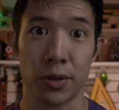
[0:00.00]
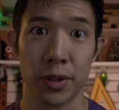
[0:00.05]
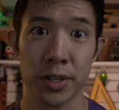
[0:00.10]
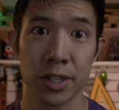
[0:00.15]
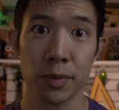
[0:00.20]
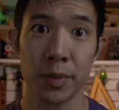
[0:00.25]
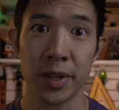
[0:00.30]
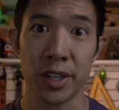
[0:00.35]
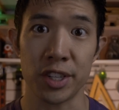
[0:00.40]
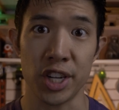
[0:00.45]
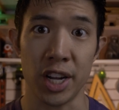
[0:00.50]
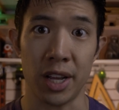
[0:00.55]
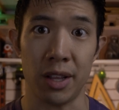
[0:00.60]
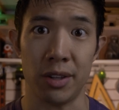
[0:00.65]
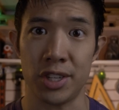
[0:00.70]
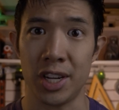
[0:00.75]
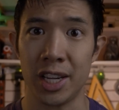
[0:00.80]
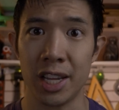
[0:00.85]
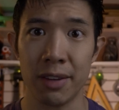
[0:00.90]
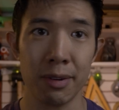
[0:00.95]
this will be a
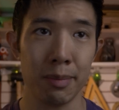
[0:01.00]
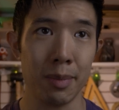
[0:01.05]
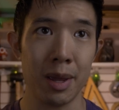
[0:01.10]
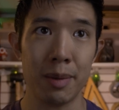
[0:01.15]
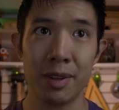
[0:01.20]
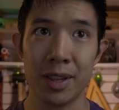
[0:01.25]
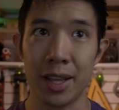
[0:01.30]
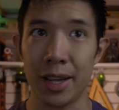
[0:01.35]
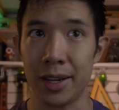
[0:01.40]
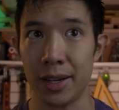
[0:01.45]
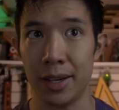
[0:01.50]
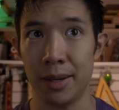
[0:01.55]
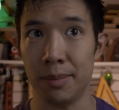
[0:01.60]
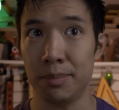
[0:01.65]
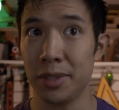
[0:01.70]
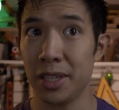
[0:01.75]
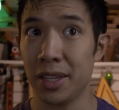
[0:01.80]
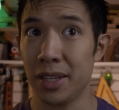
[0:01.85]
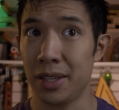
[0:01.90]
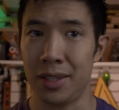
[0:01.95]
challenge. I give it maybe like a
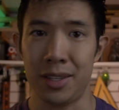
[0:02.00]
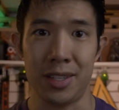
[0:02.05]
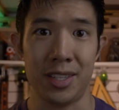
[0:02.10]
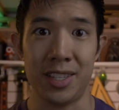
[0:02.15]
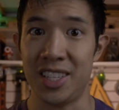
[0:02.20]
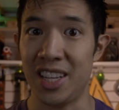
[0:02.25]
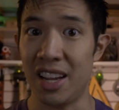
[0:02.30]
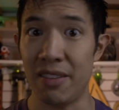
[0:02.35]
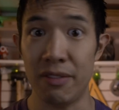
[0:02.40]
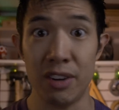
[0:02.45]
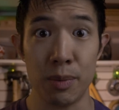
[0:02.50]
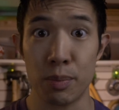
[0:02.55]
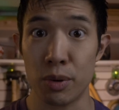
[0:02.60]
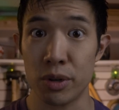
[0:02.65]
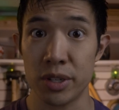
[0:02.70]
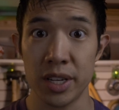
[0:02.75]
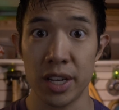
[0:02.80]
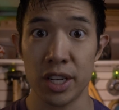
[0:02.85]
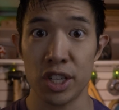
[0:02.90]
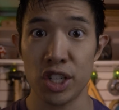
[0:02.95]

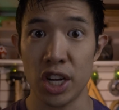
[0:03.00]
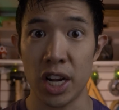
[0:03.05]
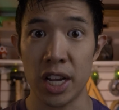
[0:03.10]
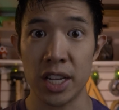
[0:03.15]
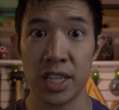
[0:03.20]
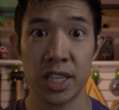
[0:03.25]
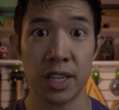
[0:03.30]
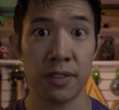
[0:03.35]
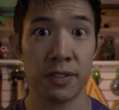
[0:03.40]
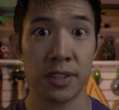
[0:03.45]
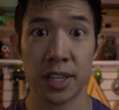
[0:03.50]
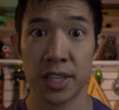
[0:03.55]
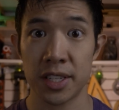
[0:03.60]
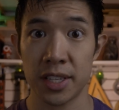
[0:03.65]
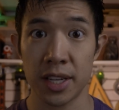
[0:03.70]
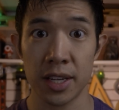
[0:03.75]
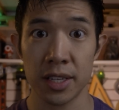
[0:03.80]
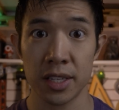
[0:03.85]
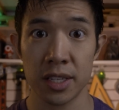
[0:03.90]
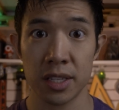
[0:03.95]
70% chance of
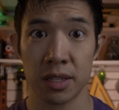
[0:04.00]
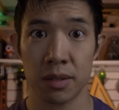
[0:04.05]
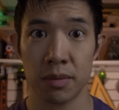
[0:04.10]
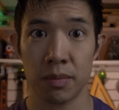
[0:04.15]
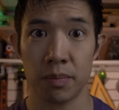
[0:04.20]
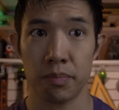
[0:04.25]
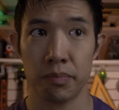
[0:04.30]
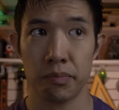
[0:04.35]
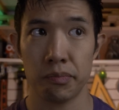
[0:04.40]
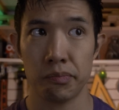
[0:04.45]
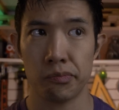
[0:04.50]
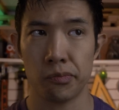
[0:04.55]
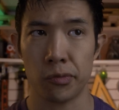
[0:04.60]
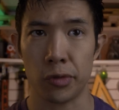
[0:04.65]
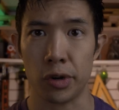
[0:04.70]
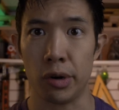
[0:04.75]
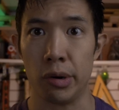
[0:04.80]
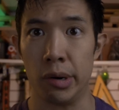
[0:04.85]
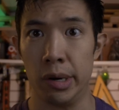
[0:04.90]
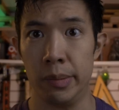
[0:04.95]
success.
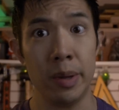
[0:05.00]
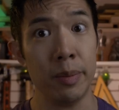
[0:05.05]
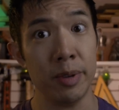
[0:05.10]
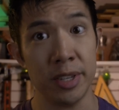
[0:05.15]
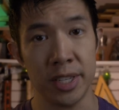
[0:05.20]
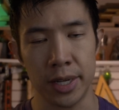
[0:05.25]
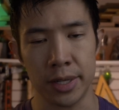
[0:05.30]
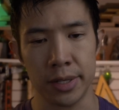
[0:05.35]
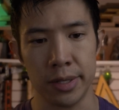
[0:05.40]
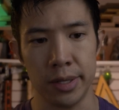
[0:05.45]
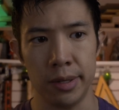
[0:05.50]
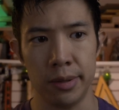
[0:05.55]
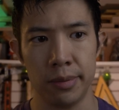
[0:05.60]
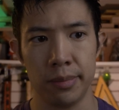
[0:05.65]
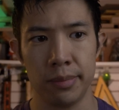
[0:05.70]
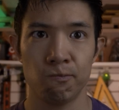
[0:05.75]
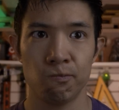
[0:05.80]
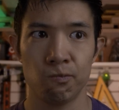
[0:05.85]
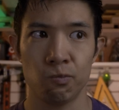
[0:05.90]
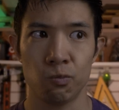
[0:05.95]
All right, maybe 60.
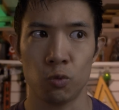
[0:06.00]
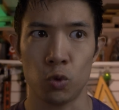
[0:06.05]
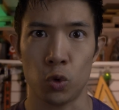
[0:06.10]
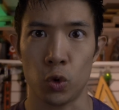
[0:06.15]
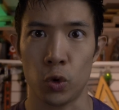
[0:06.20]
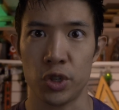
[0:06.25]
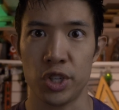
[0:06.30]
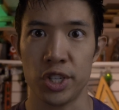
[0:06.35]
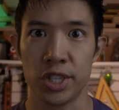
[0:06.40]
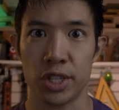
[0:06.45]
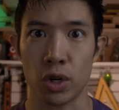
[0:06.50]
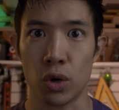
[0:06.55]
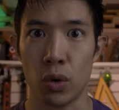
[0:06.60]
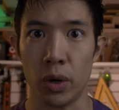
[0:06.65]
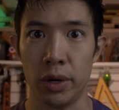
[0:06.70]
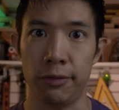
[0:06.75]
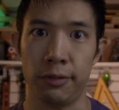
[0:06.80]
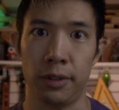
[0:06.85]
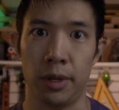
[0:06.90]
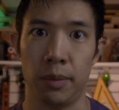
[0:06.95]
Or just a
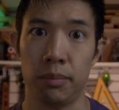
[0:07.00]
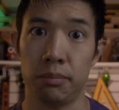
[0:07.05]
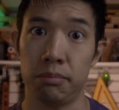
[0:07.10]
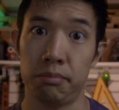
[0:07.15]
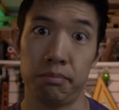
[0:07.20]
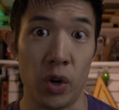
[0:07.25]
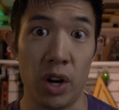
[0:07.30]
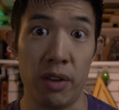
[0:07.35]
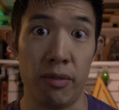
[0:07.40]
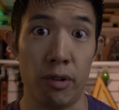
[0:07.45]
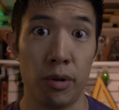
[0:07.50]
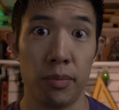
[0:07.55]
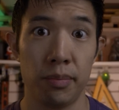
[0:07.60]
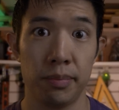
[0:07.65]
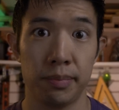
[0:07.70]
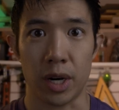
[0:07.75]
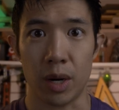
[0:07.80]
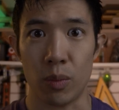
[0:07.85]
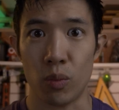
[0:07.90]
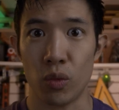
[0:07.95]
coin flip, whatever.
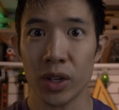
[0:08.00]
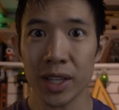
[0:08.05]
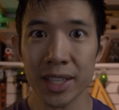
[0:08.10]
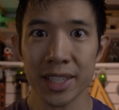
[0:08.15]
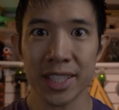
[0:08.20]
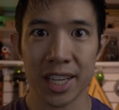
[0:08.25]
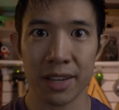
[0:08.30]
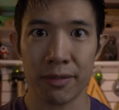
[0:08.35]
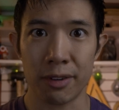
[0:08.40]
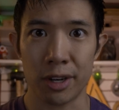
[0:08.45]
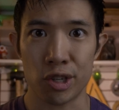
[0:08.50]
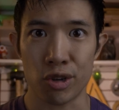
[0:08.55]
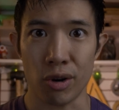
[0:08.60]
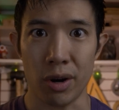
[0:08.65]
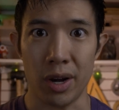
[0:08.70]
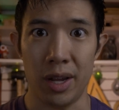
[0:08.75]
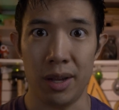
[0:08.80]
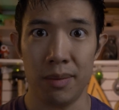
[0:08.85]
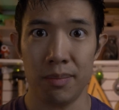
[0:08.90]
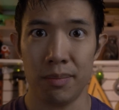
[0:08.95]
But I'm willing to give it a
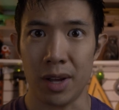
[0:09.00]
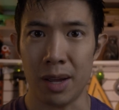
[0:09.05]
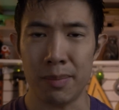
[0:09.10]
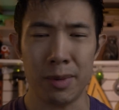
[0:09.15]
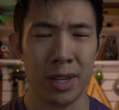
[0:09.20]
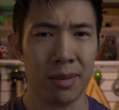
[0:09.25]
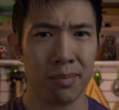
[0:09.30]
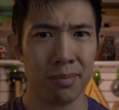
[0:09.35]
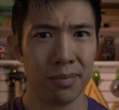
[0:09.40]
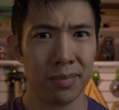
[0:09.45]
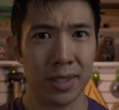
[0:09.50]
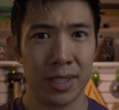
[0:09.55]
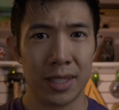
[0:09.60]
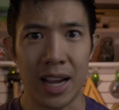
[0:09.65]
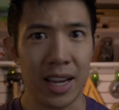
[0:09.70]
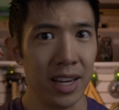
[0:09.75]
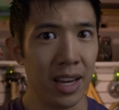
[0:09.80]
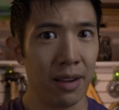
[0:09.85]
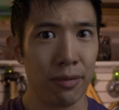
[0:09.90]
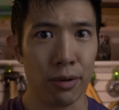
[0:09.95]
try. I mean,
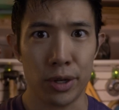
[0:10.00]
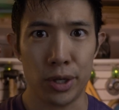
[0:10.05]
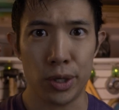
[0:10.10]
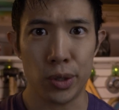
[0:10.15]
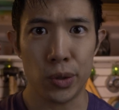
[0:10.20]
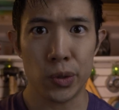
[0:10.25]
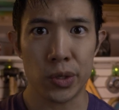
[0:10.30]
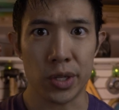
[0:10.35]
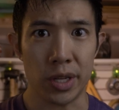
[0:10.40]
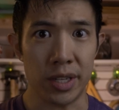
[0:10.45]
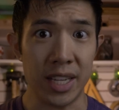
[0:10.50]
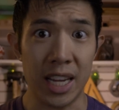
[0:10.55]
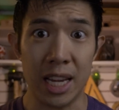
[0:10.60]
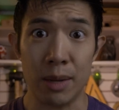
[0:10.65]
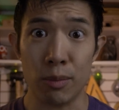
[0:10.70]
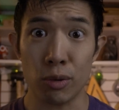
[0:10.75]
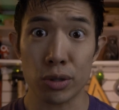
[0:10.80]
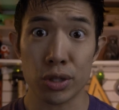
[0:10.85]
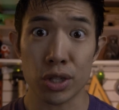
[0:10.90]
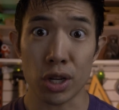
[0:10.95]
I had never used a
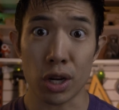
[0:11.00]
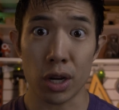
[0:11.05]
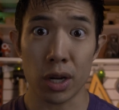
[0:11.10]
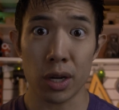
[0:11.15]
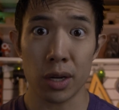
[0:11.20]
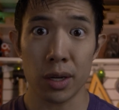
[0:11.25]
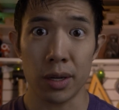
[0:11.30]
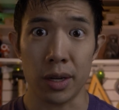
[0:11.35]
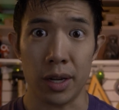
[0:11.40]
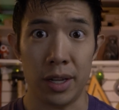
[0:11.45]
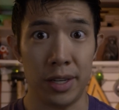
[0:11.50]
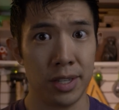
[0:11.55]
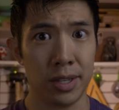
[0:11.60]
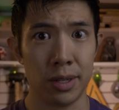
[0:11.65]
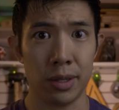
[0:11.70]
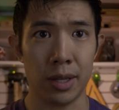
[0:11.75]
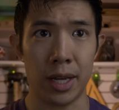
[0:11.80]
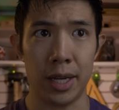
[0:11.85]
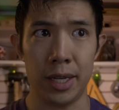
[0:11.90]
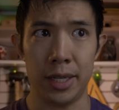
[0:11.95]
table saw
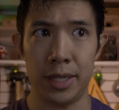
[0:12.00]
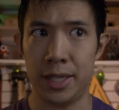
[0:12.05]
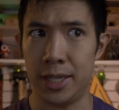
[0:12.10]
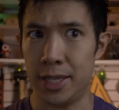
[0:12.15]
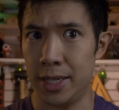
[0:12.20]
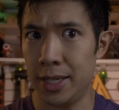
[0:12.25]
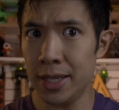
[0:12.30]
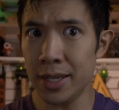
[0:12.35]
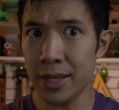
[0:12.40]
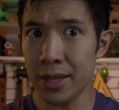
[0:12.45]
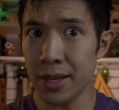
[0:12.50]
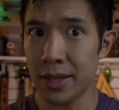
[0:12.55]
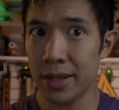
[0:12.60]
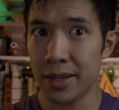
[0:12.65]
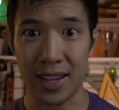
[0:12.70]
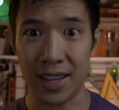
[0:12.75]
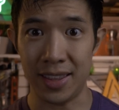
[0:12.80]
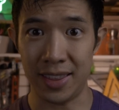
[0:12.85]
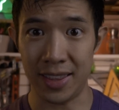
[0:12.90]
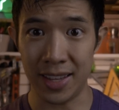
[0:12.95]
until I did,
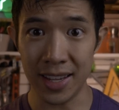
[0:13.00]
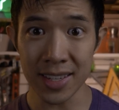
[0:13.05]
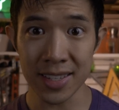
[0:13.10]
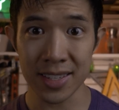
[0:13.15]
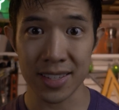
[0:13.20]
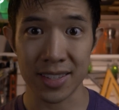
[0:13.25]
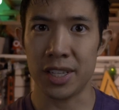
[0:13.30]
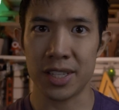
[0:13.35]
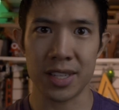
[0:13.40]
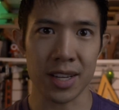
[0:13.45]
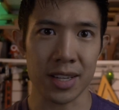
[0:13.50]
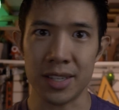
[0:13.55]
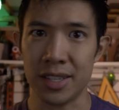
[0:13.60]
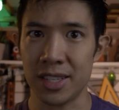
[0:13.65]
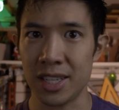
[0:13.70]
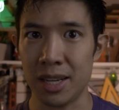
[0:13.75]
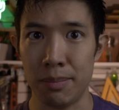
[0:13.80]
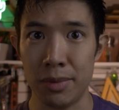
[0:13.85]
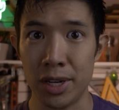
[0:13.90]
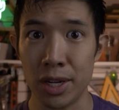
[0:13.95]
and this doesn't
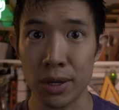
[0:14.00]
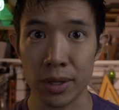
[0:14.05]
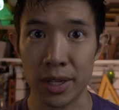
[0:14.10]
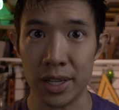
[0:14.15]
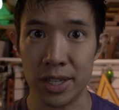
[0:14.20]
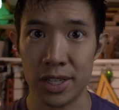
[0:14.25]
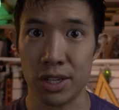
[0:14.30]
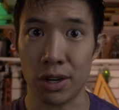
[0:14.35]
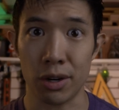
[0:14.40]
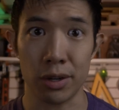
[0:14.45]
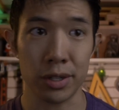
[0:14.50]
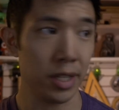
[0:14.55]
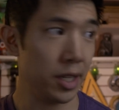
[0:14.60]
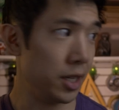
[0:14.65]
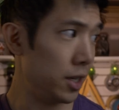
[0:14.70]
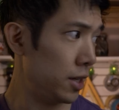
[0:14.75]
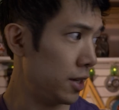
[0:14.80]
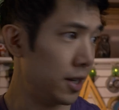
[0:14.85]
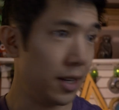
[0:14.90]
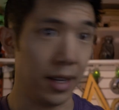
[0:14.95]
seem nearly as
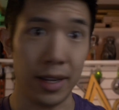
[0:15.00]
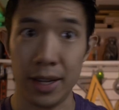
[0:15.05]
daunting